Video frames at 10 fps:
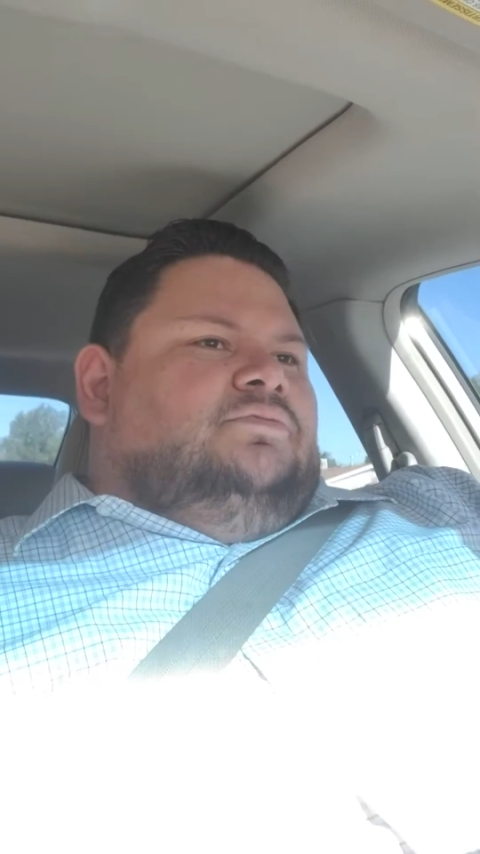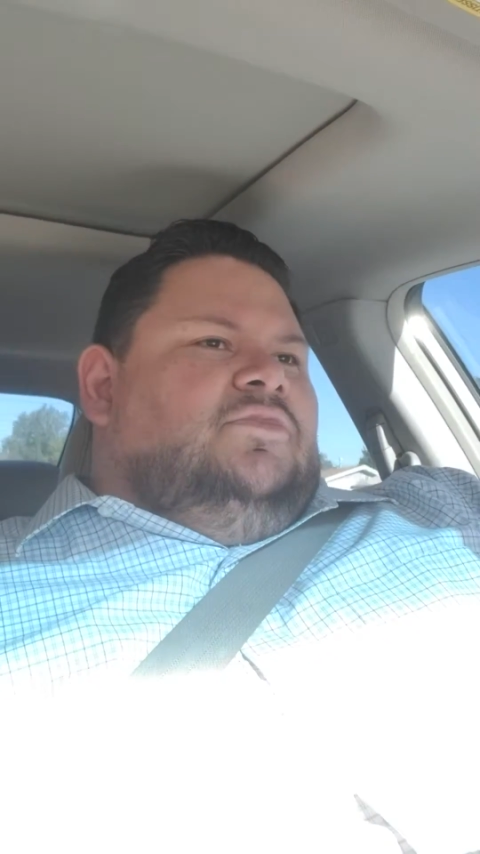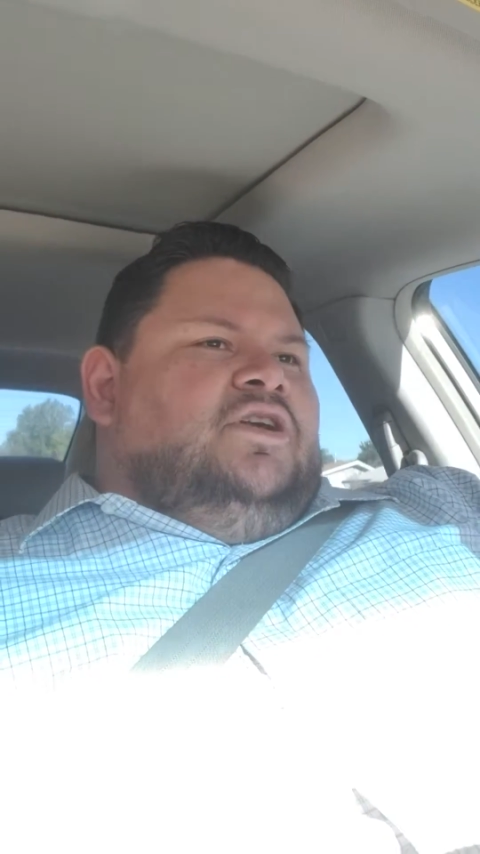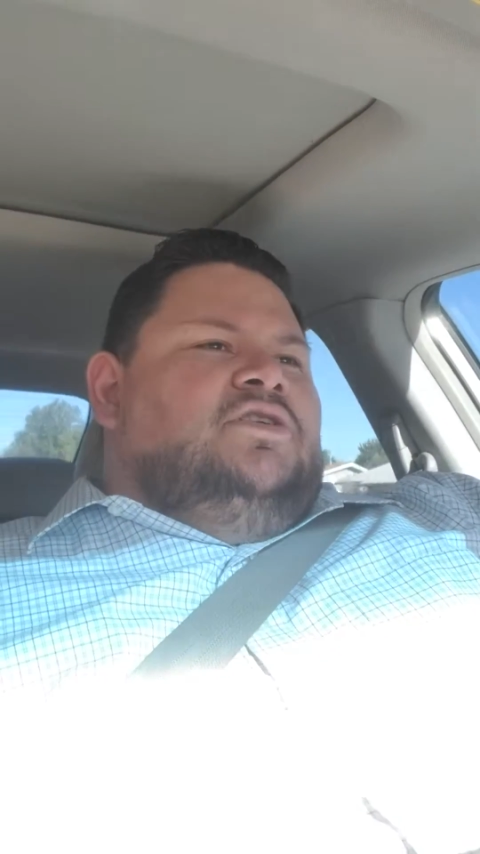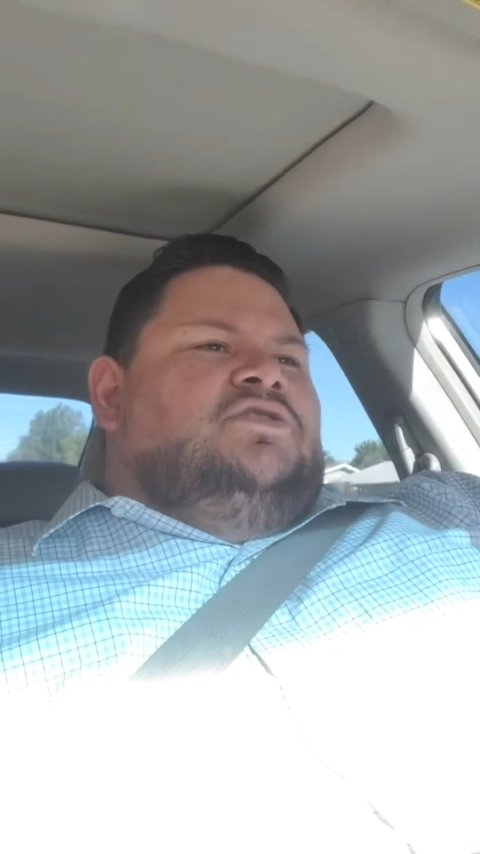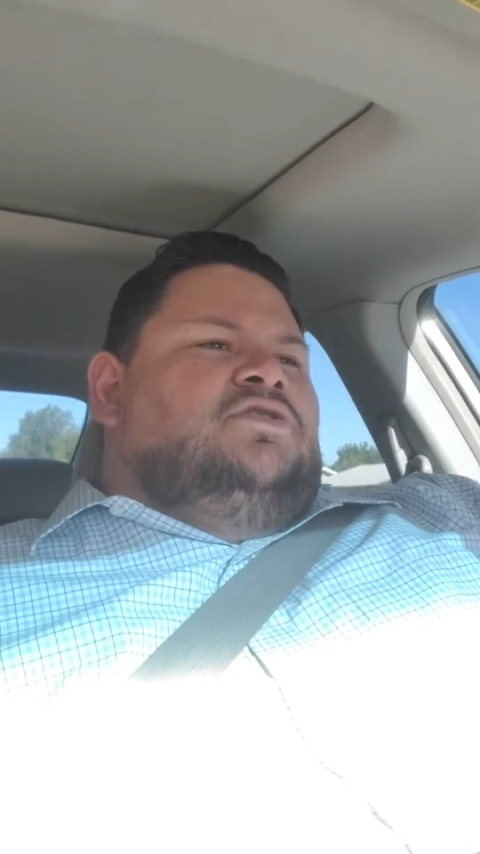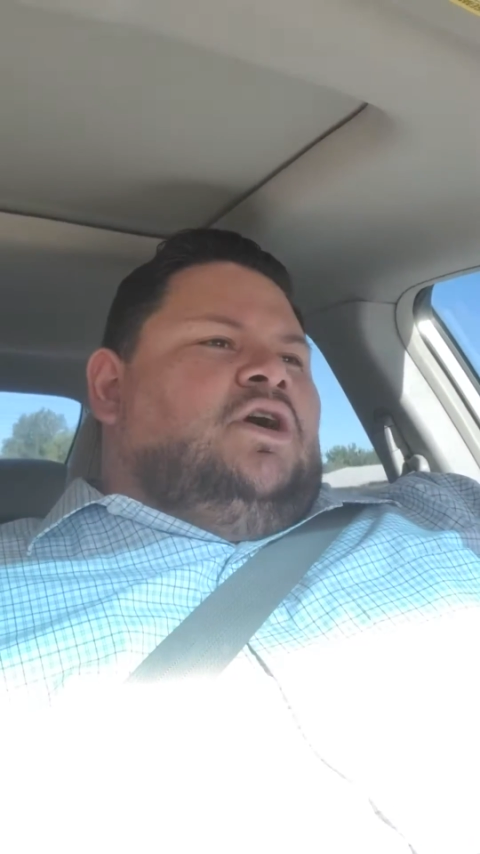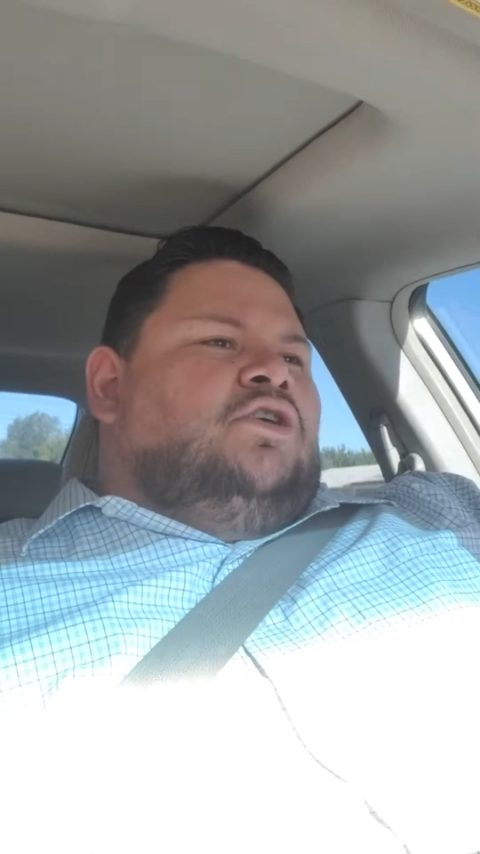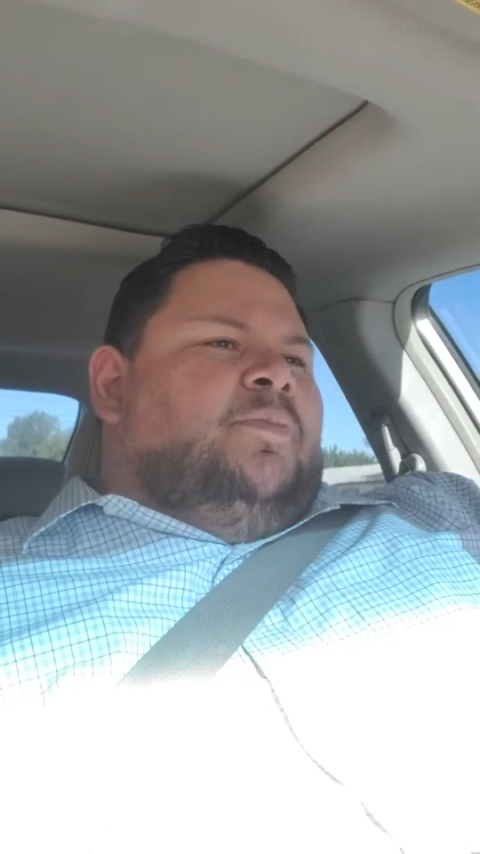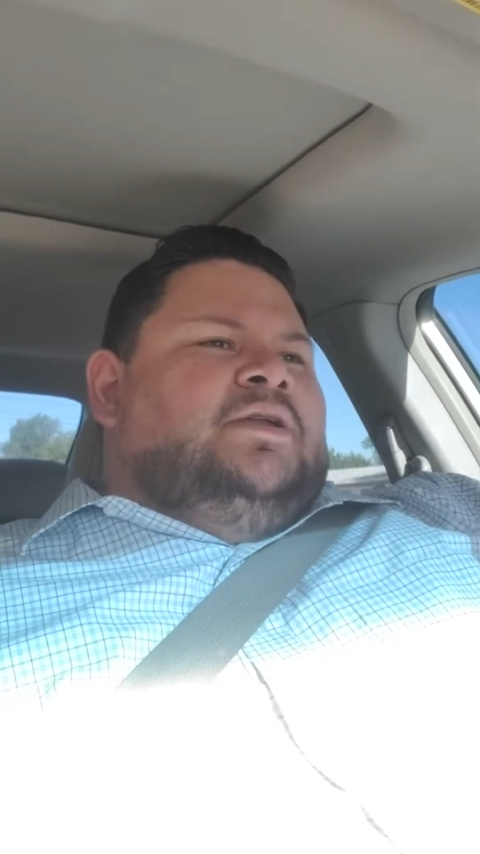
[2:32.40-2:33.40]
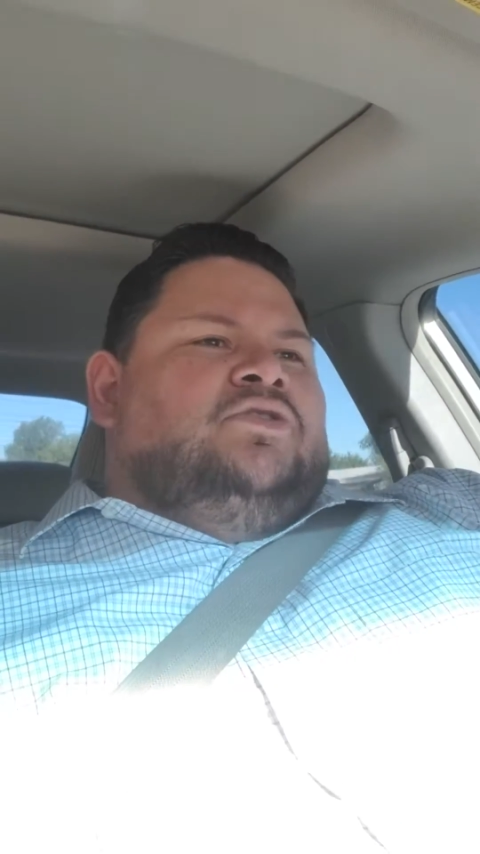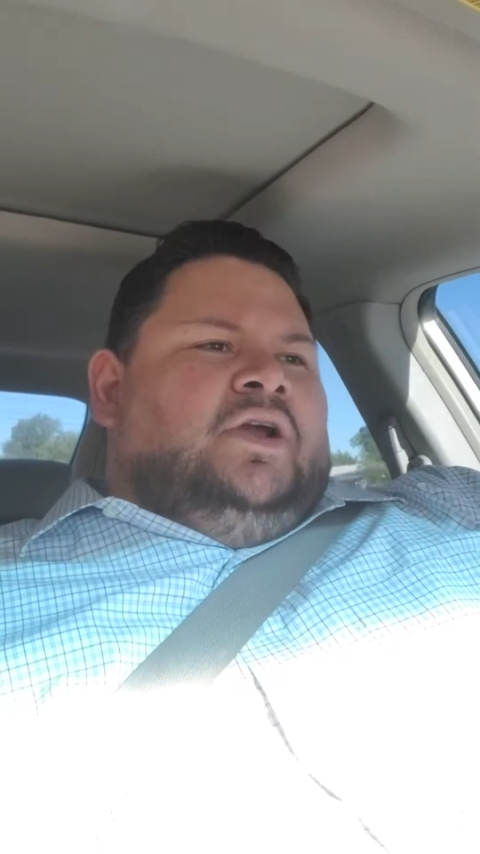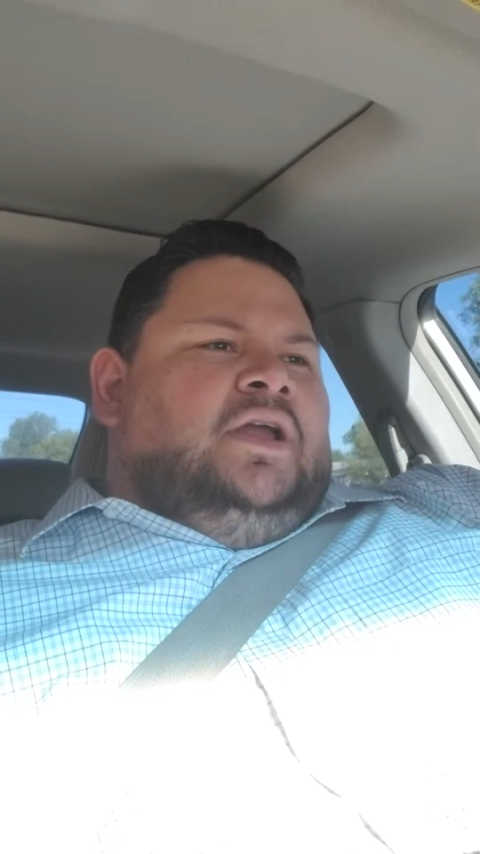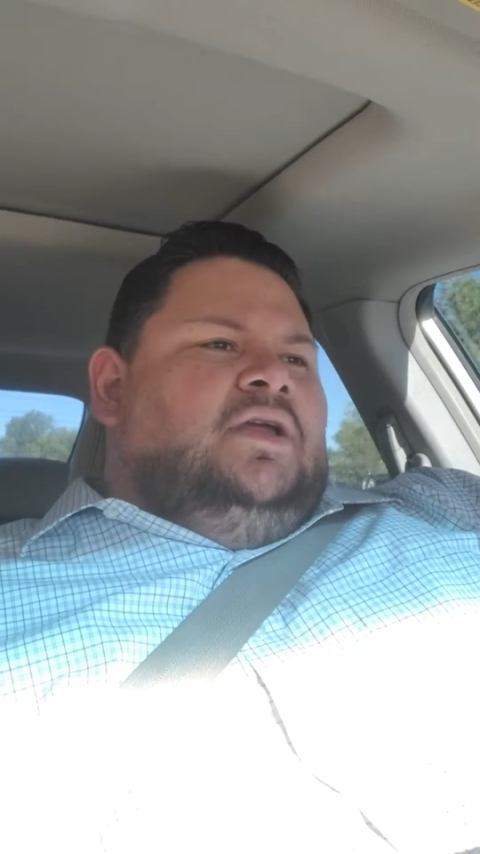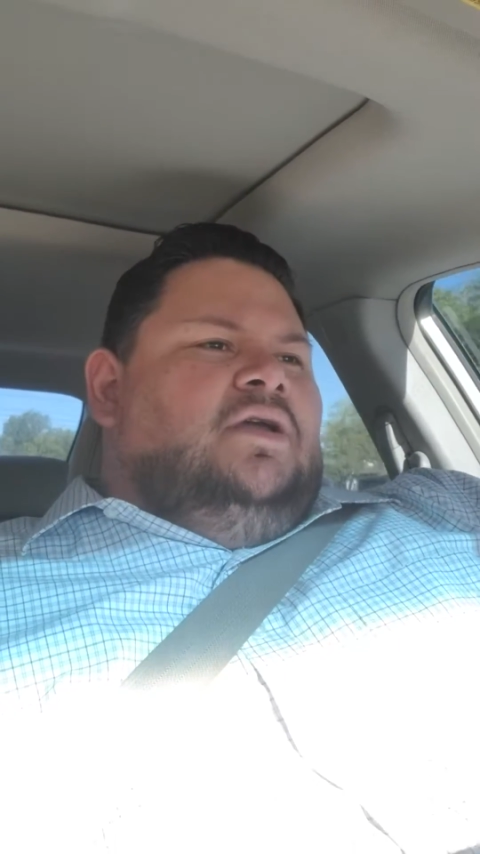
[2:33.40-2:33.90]
there is this
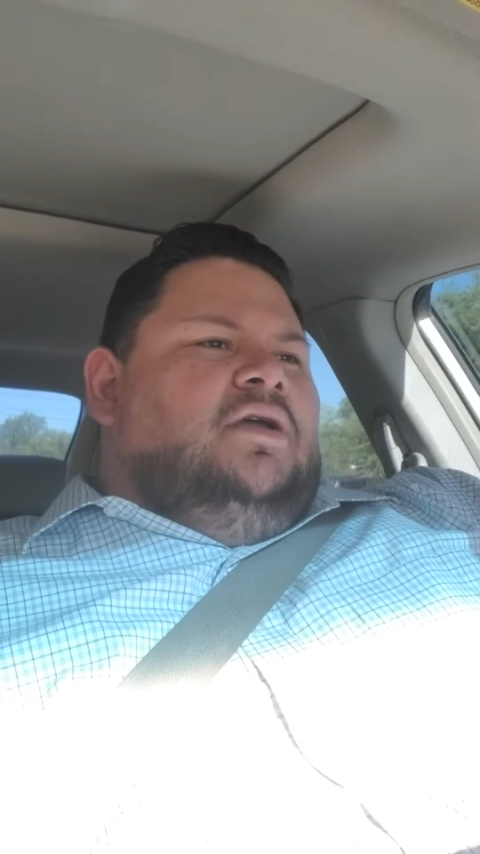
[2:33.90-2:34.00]
documentary